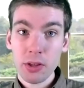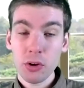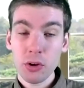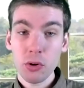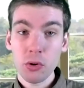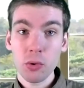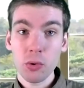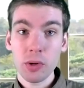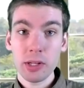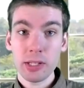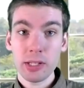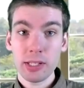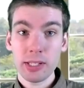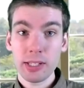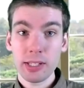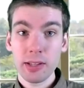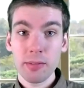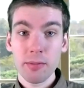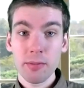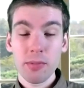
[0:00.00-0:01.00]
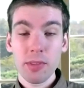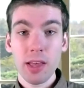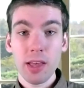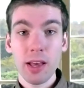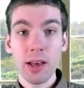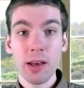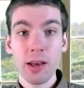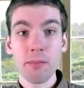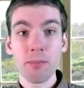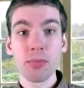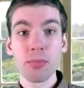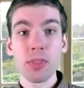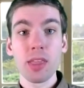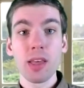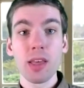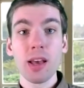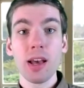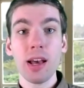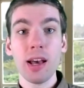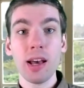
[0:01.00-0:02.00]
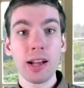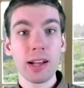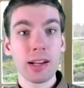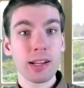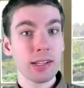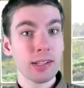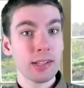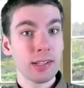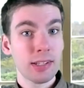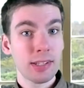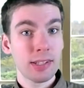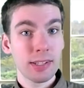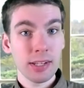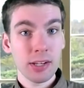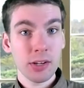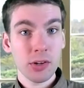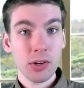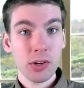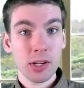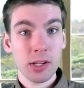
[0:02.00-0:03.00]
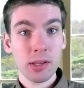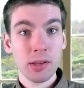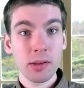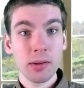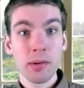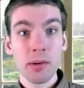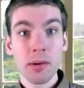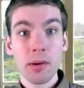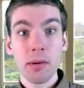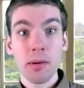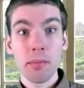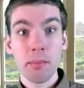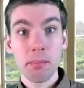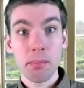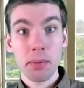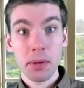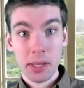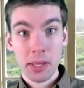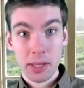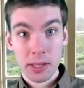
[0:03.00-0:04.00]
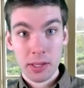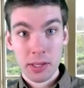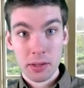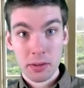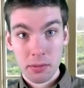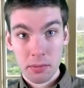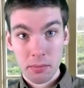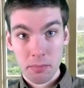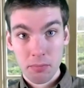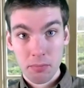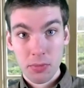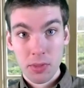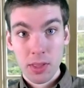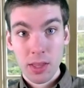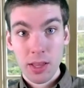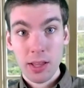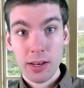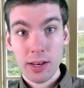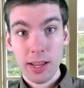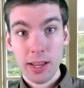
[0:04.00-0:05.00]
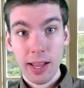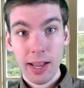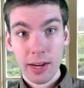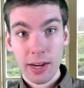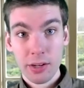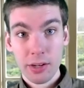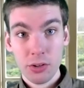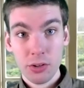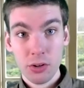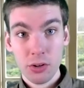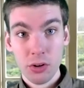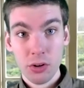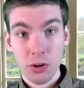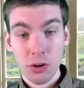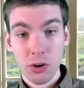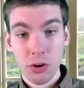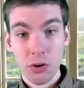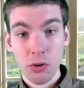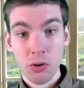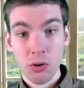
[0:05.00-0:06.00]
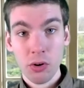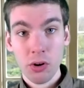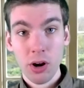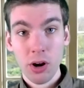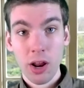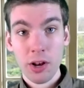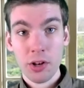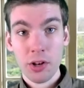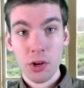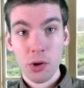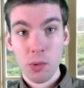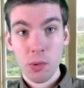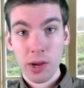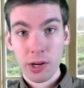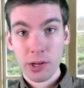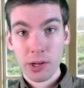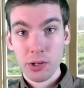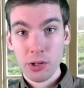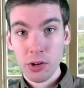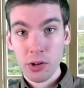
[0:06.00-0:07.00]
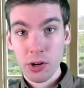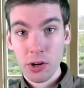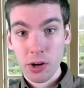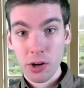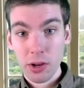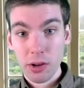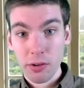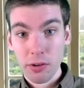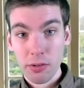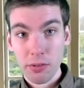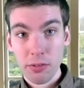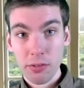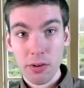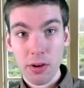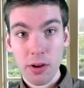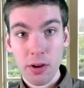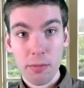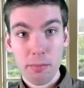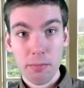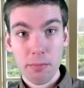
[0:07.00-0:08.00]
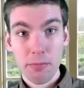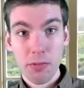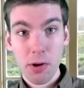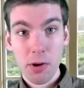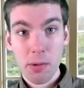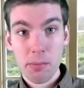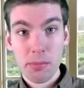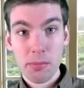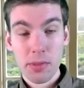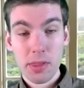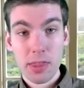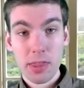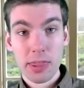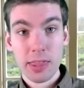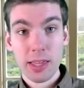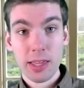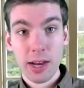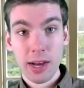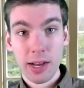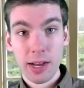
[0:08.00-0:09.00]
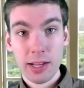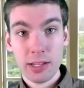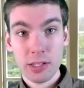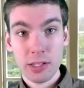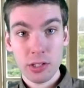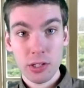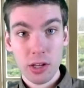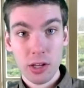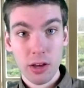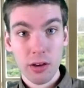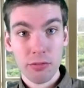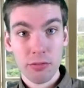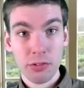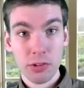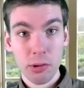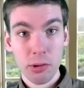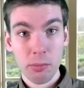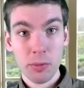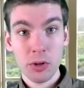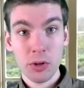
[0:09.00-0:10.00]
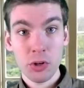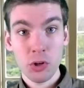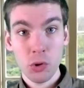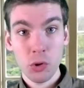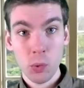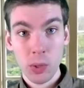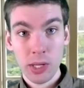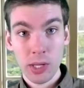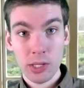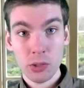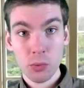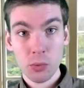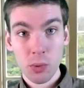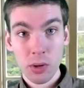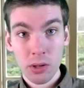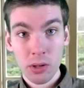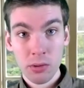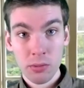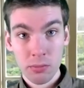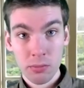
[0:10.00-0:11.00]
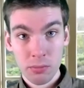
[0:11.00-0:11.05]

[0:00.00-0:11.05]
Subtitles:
who is considering being an actor or a director from the eyes of someone who is one?